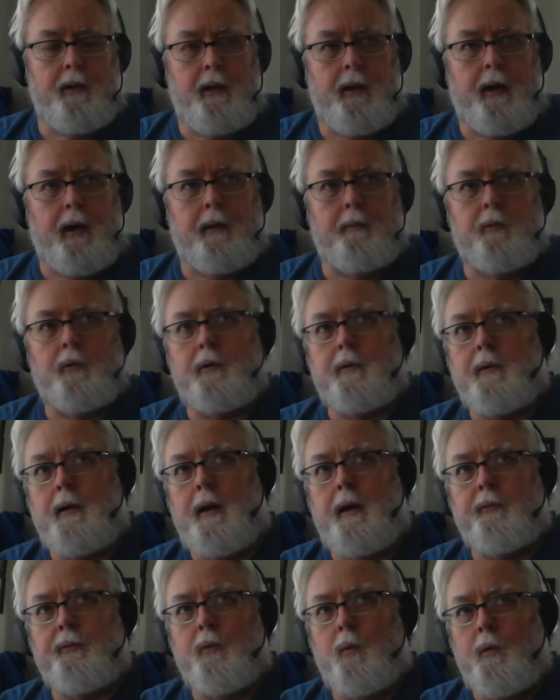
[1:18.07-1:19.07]
I look
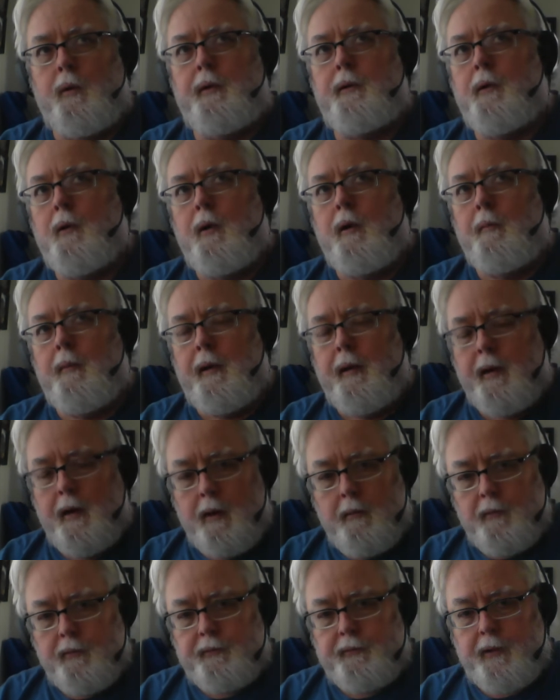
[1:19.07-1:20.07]
out the window at my
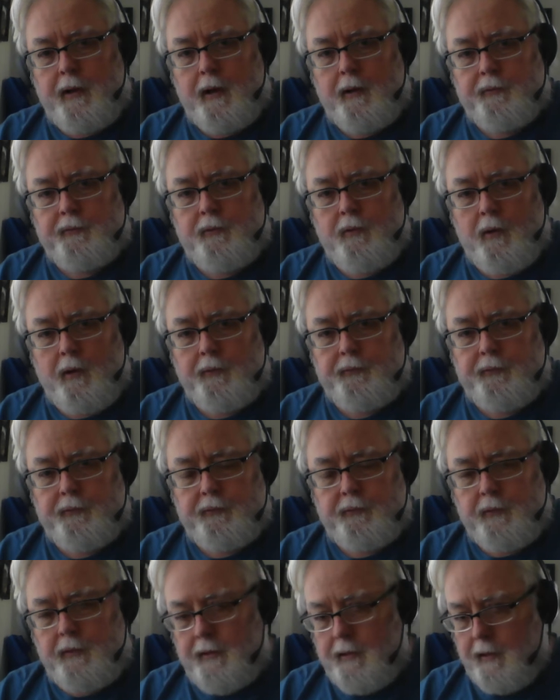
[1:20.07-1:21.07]
neighbor's house across the
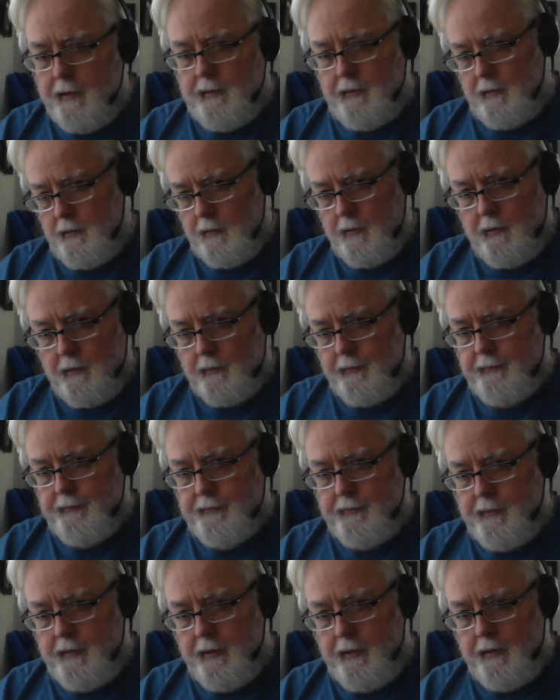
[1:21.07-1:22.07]
street and I can clearly
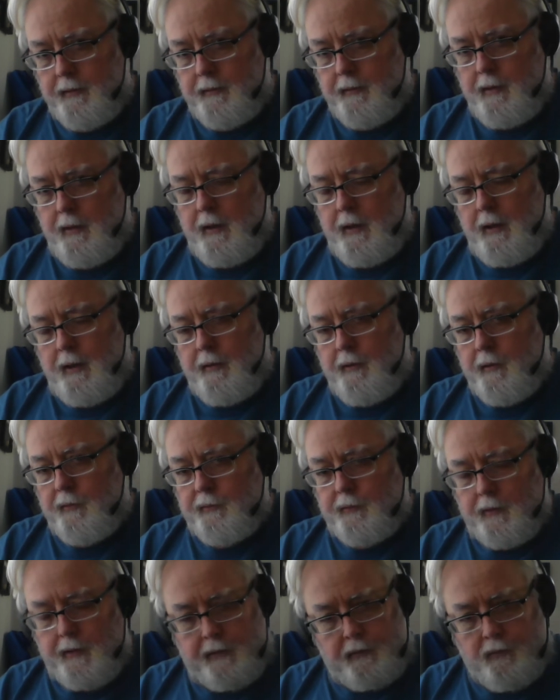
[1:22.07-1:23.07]
see it. There's
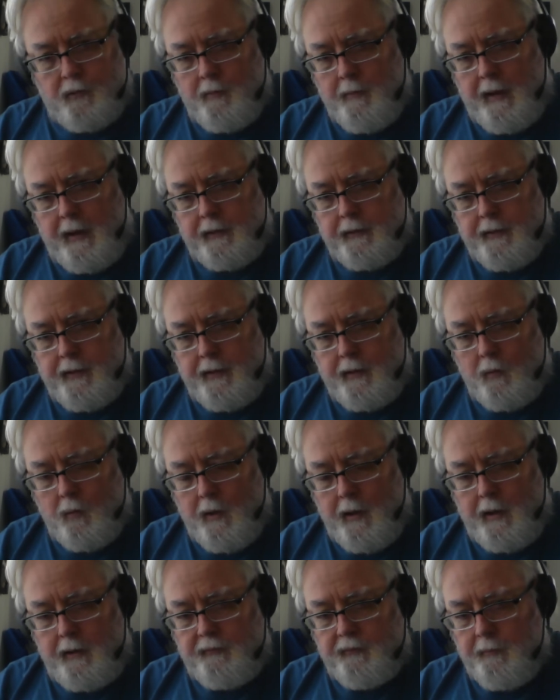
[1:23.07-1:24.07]
electromagnetic
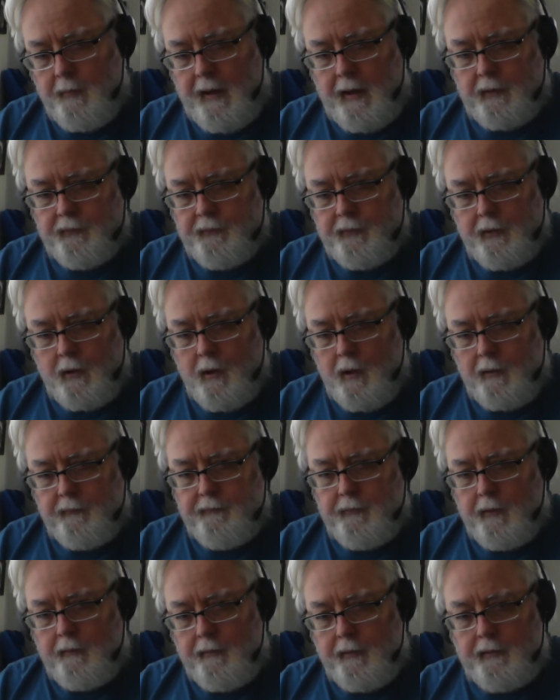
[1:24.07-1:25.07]
waves bouncing off
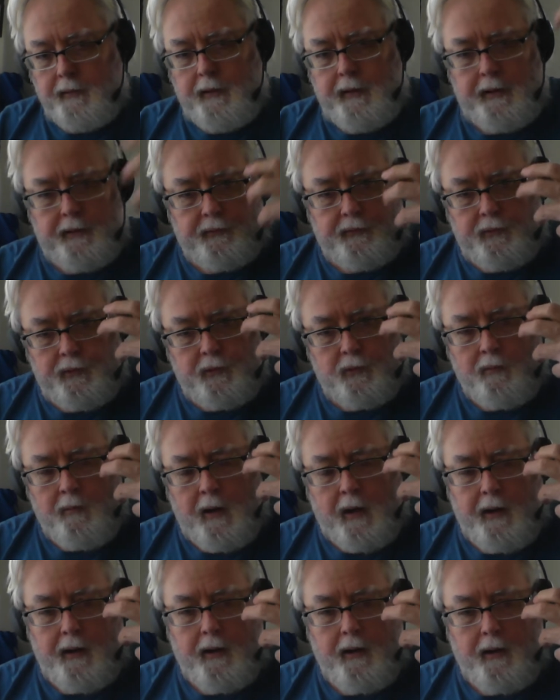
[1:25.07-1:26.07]
of it into
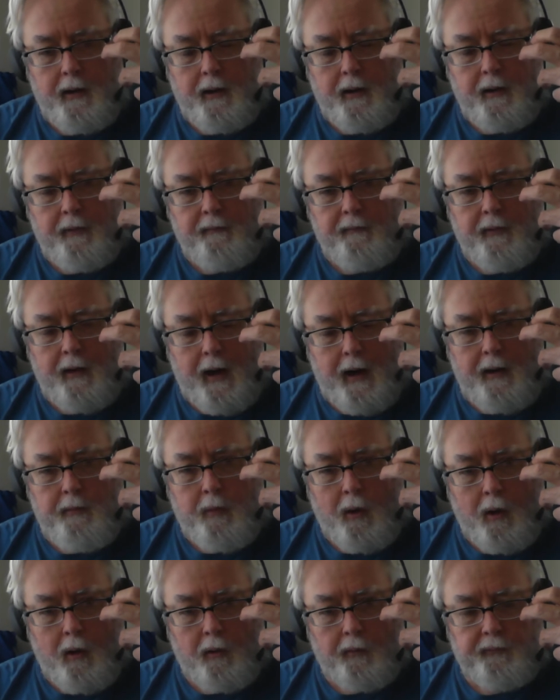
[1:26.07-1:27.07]
my
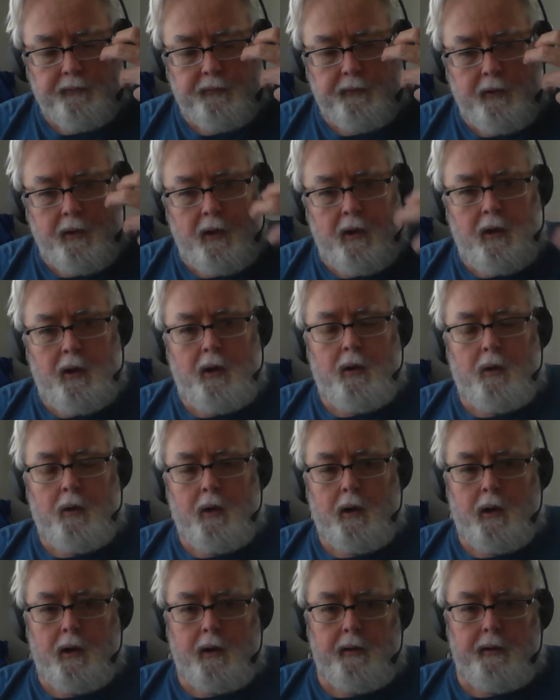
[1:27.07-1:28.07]
eyeballs
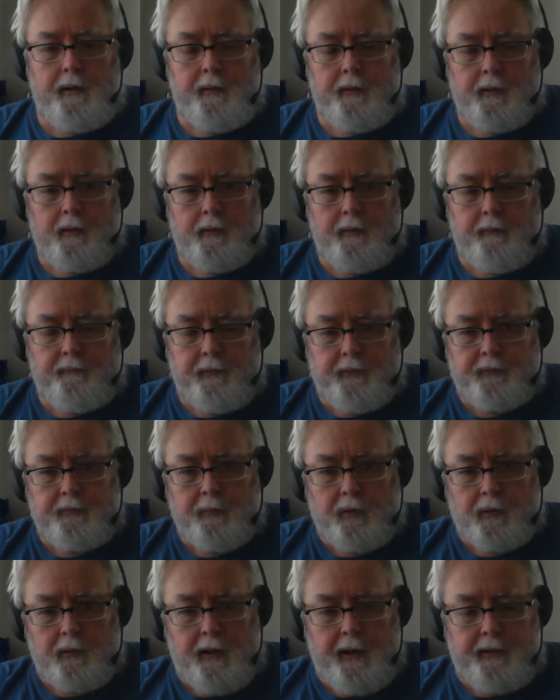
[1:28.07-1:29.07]
in the
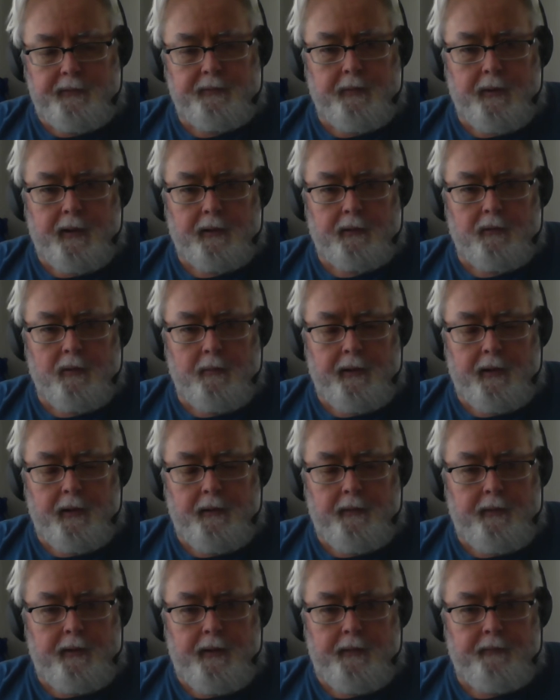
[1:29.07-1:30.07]
visible light spectrum,
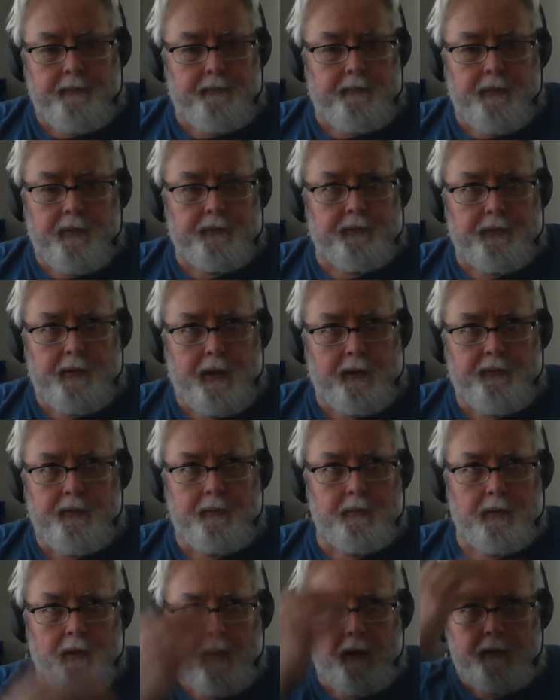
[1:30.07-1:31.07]
and there's nothing
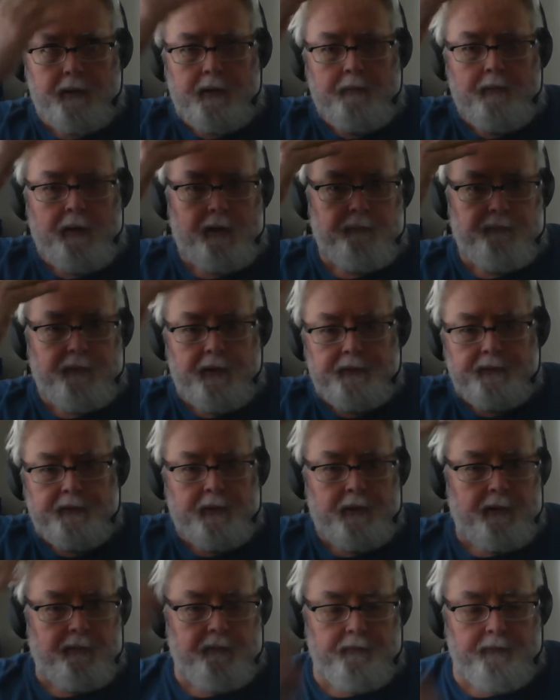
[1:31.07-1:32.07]
blocking my vision
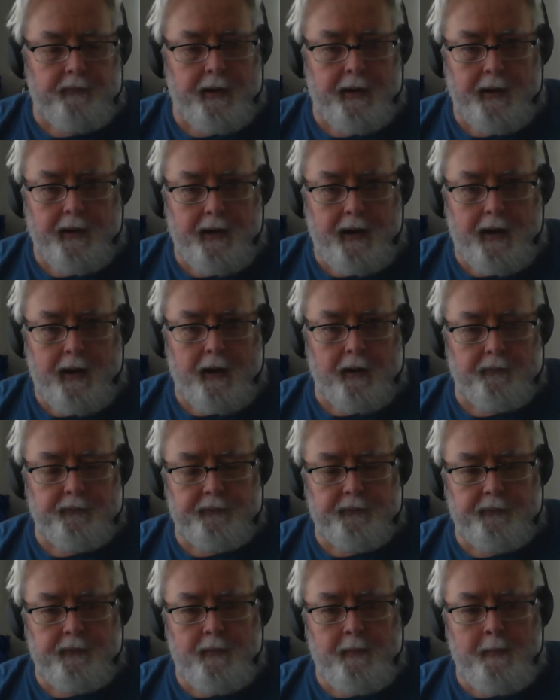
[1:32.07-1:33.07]
of that house.